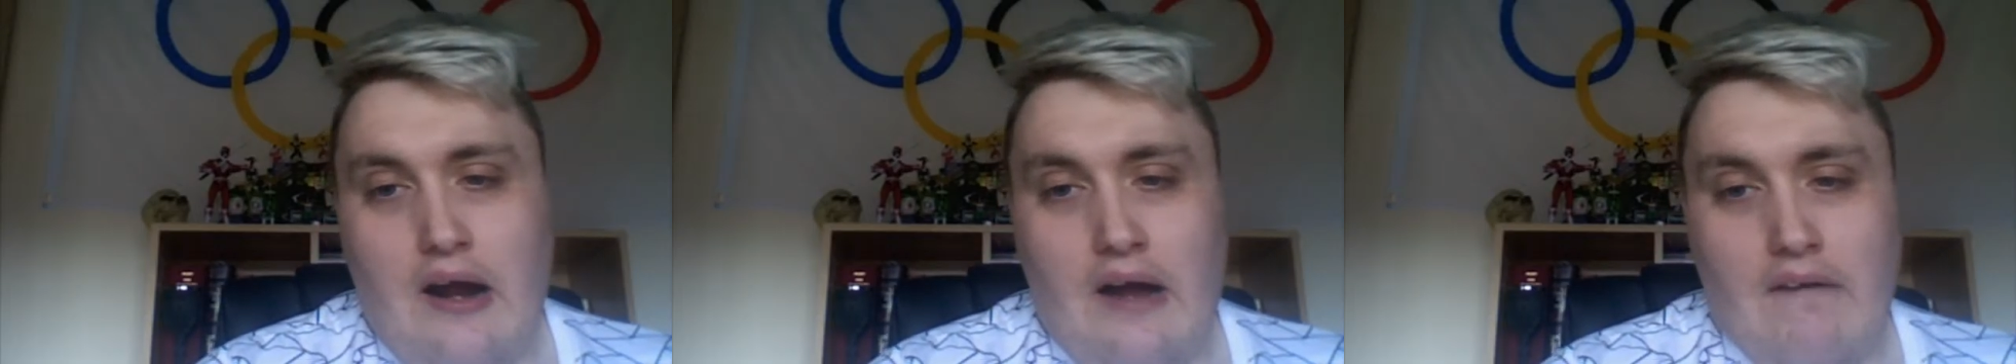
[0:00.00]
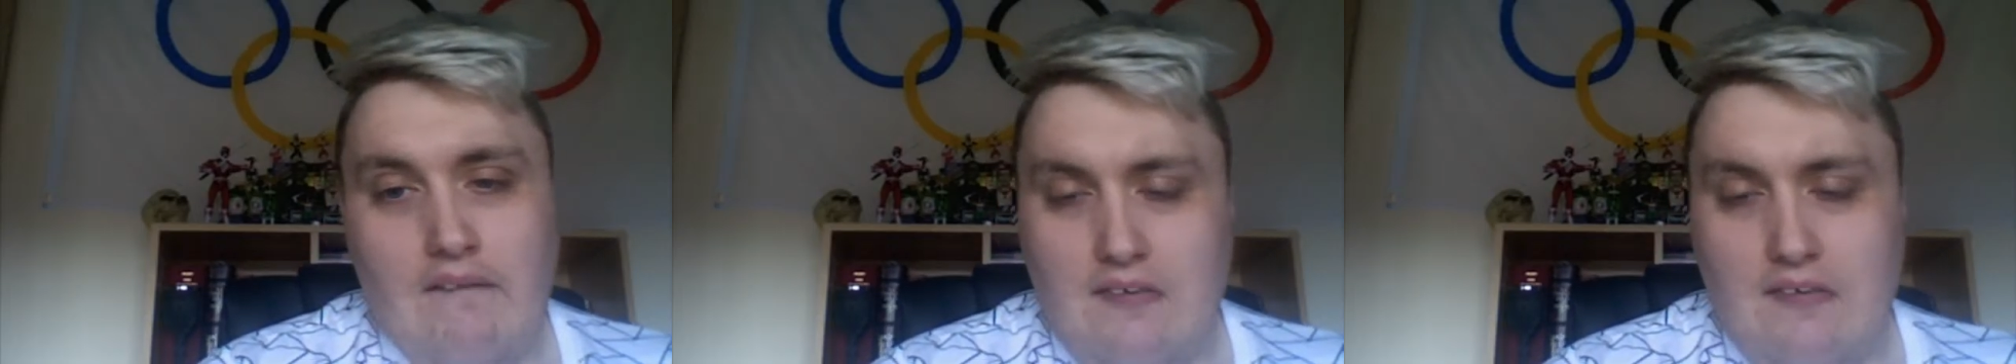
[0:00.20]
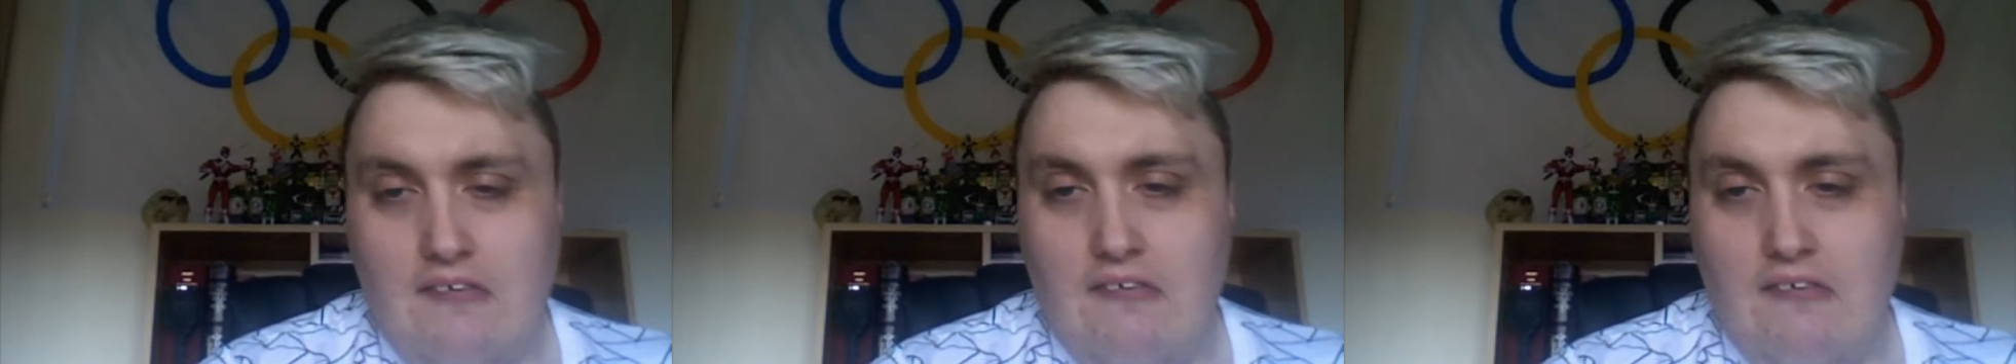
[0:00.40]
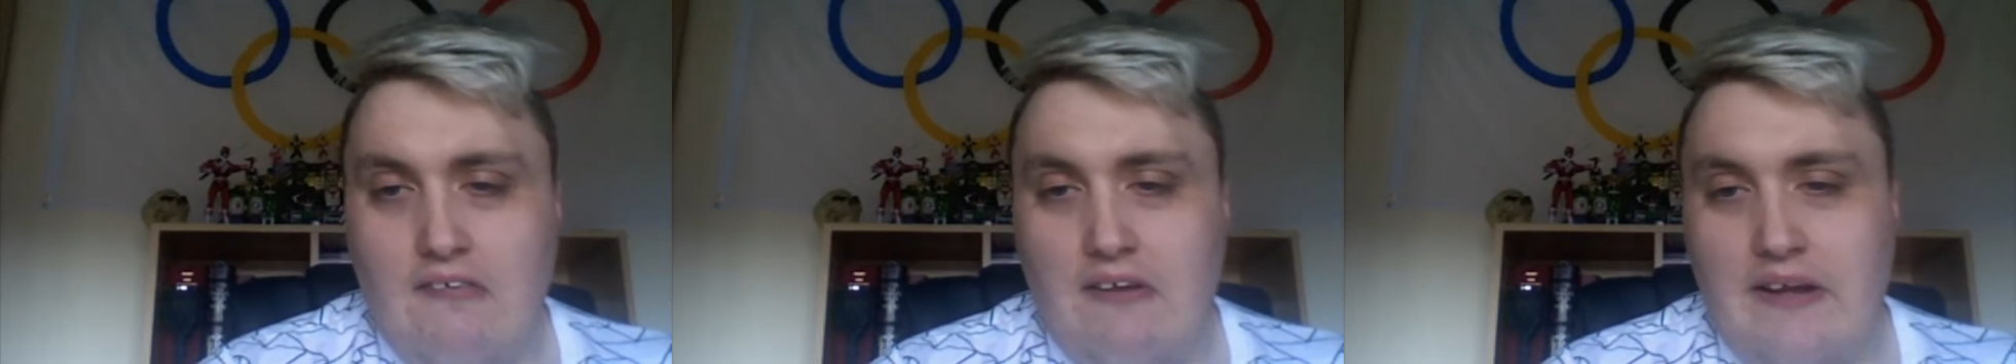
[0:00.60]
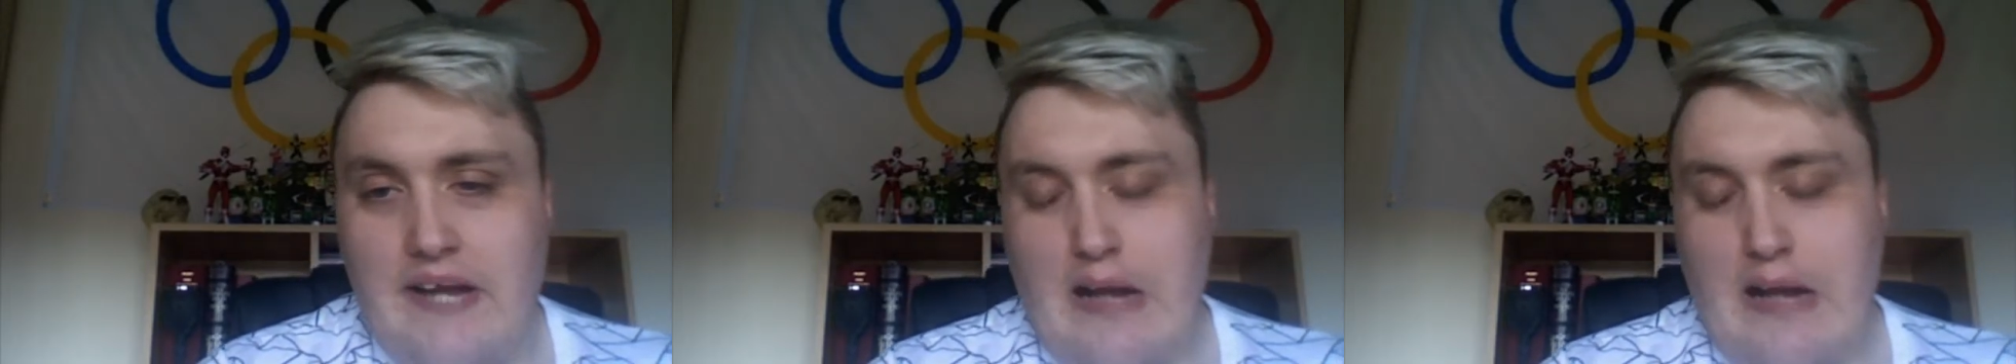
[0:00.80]
I'm
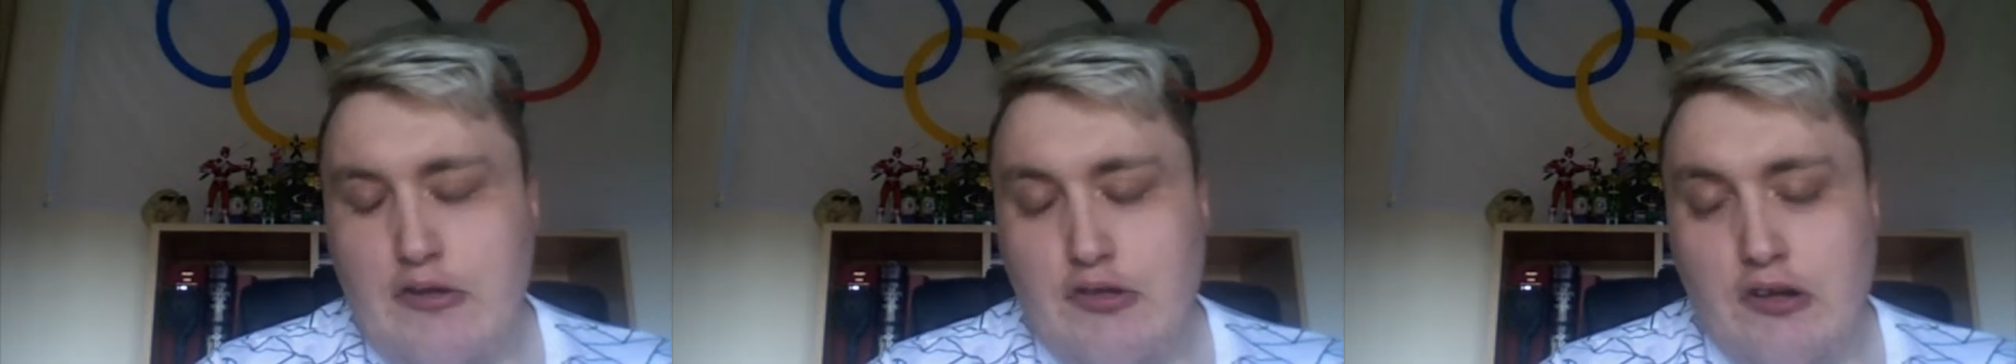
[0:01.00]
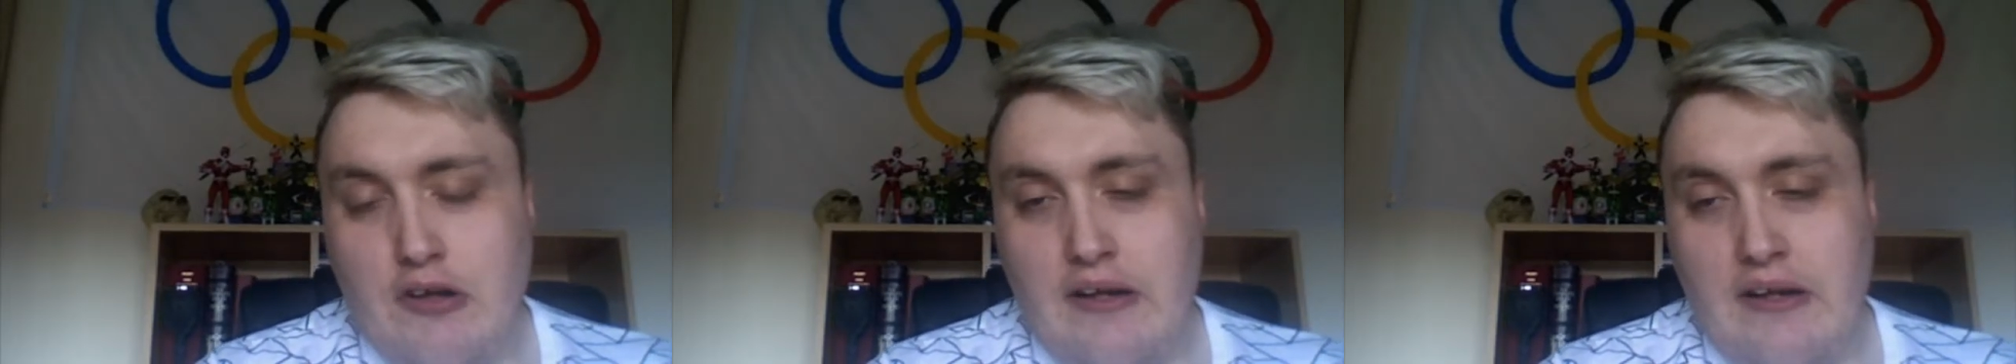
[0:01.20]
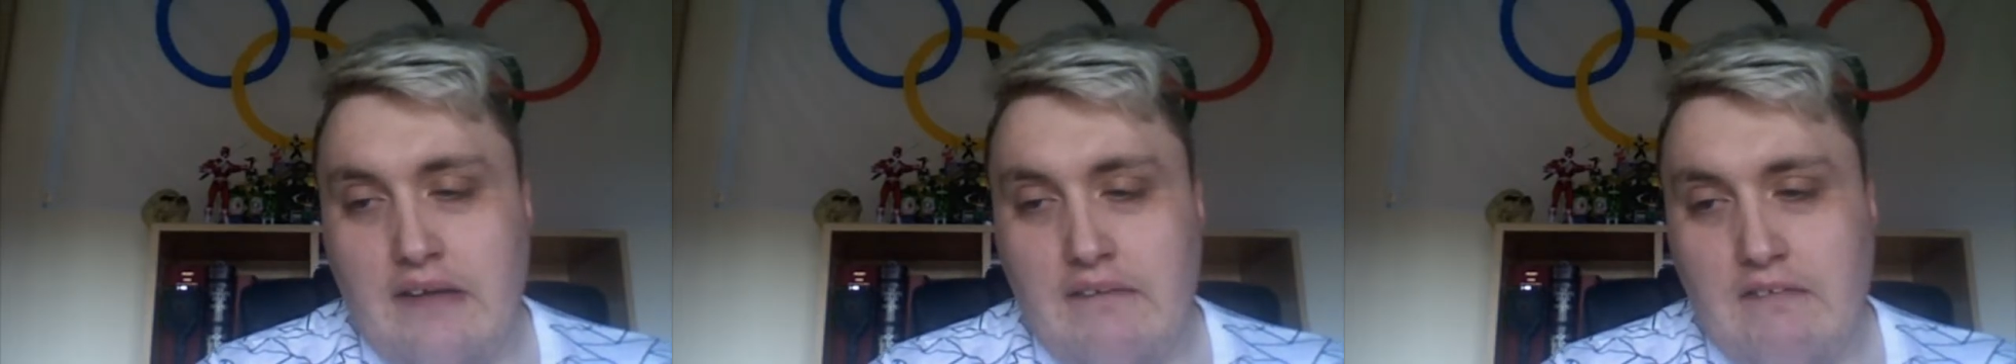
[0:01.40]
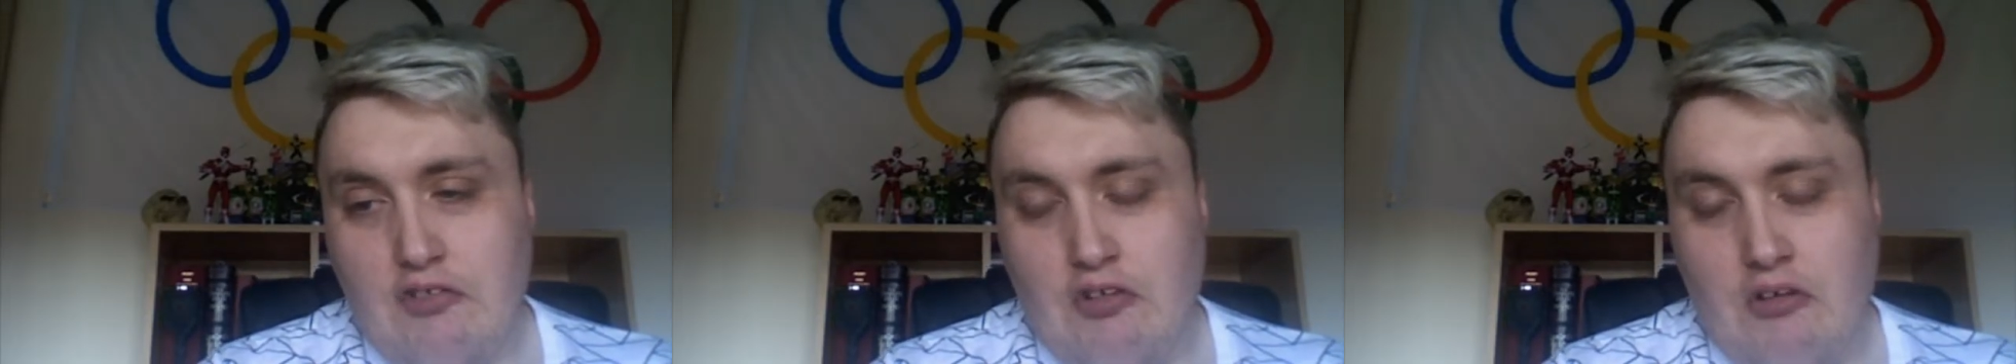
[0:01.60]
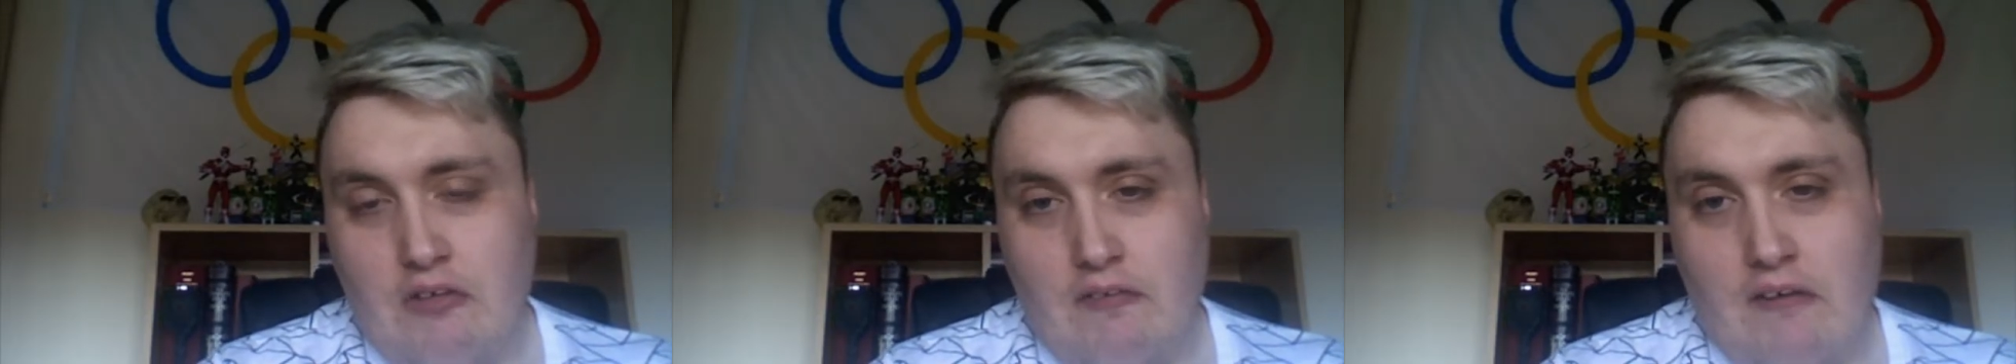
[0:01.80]
thoroughly enjoying them
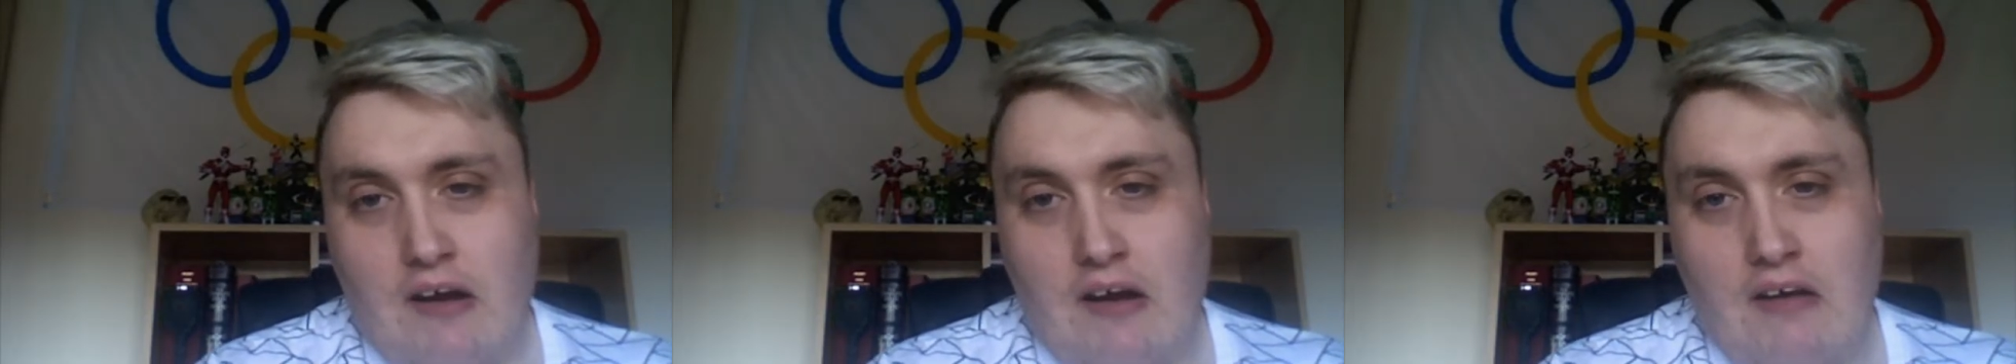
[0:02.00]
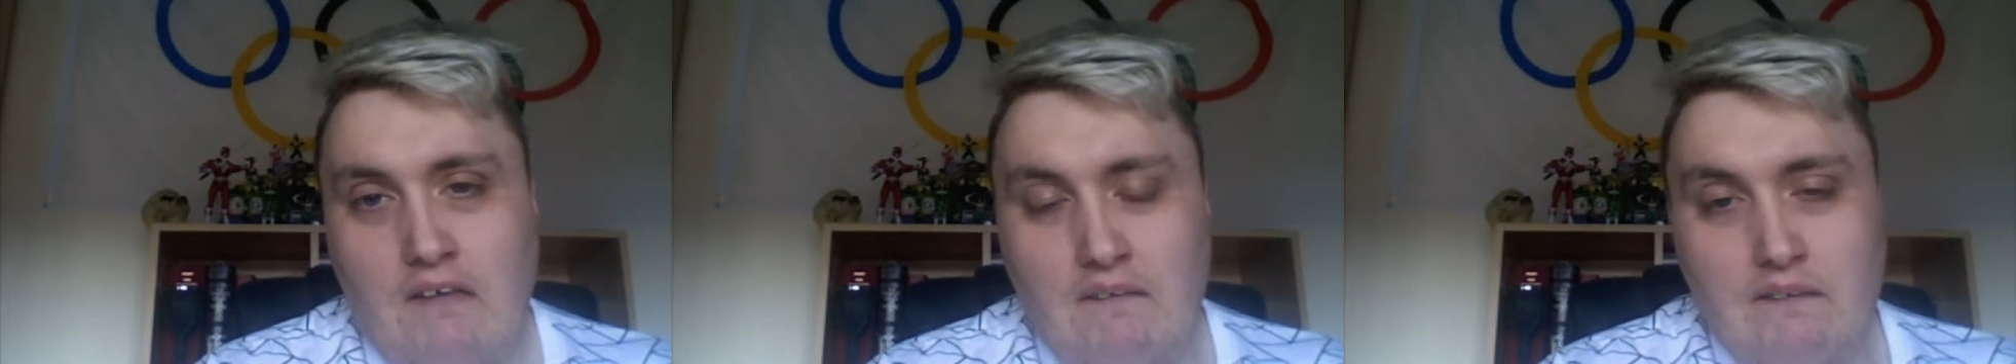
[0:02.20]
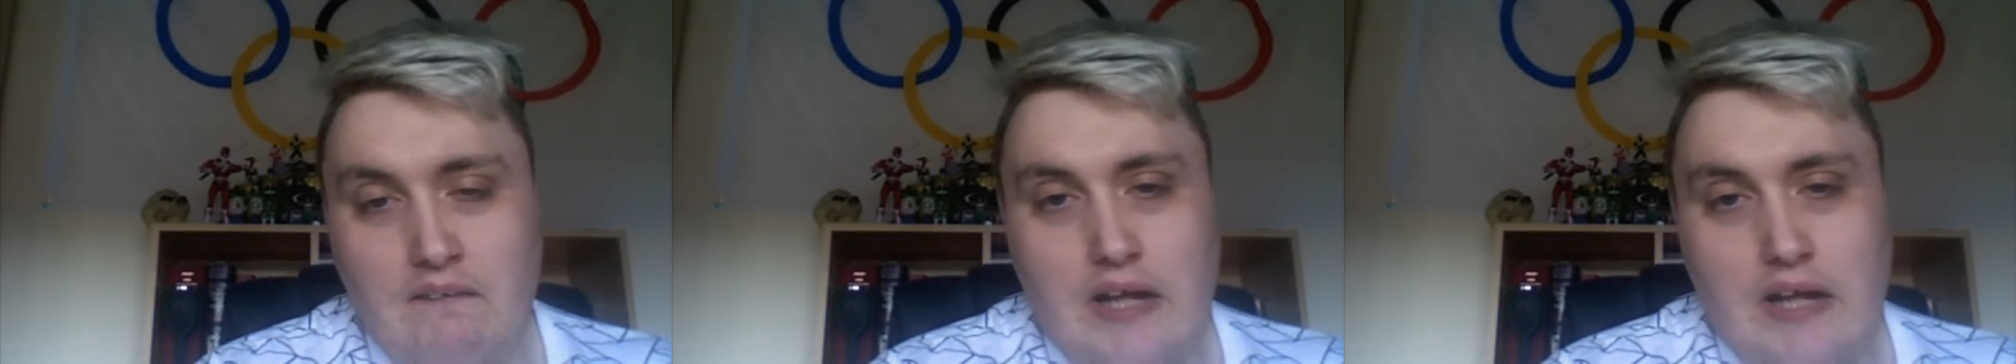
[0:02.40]
so far,